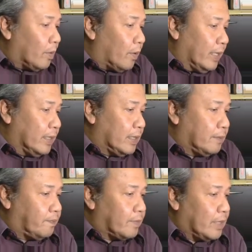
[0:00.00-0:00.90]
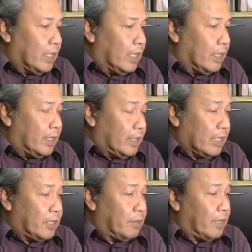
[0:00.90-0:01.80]
right?
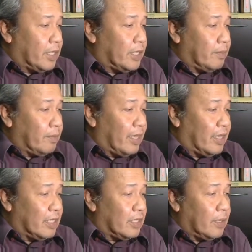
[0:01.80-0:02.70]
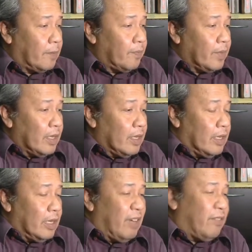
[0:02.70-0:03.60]
Detection methods.
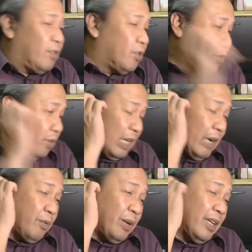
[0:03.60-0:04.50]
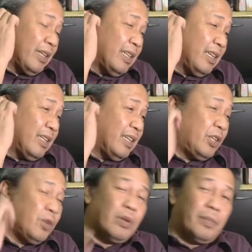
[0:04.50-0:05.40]
If you not well, the
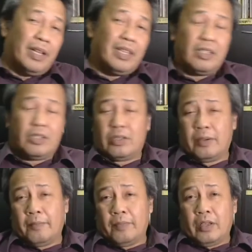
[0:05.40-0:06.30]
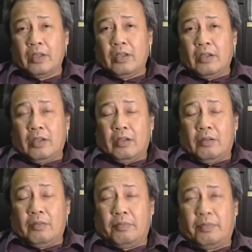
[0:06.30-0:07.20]
newer methods.
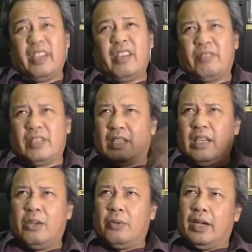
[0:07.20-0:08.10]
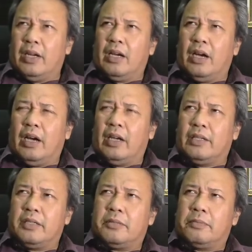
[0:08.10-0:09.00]
Previously, when I
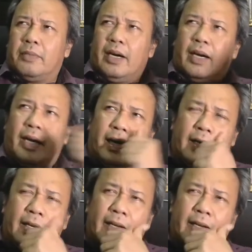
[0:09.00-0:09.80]
did my